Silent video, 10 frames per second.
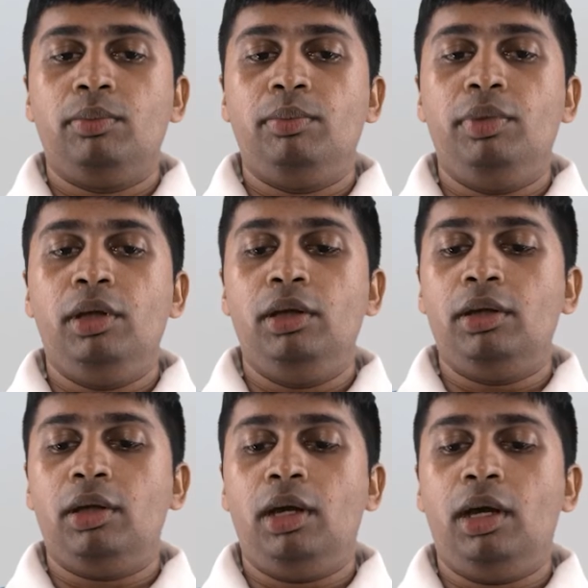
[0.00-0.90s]

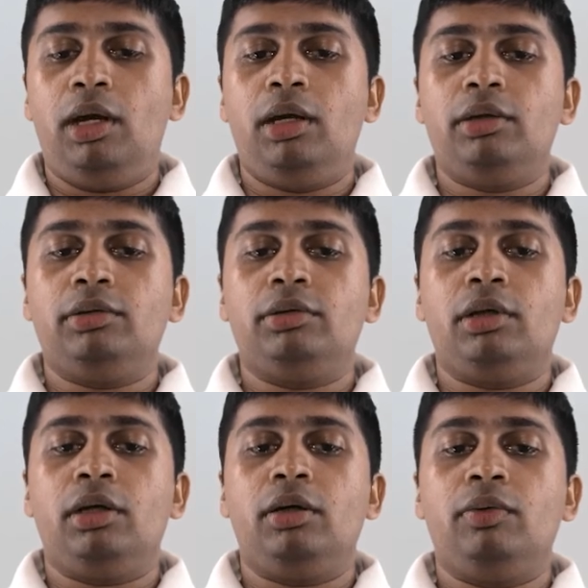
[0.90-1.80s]
billion has
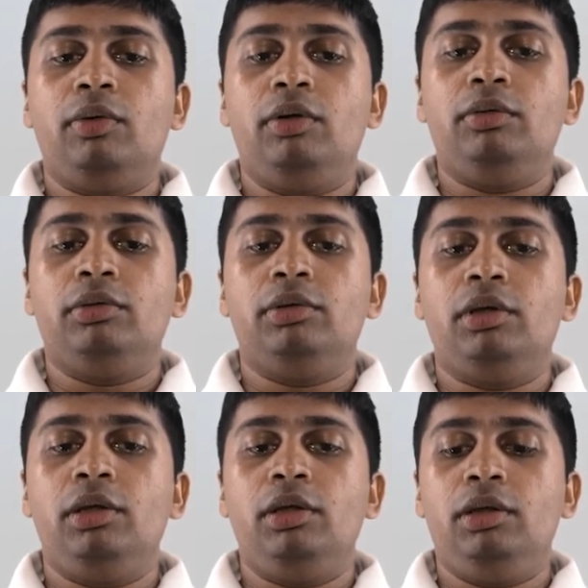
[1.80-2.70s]
1, 2,
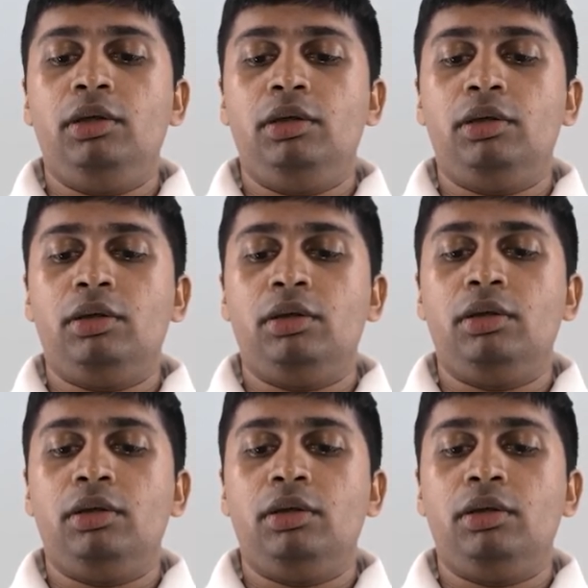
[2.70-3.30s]
3,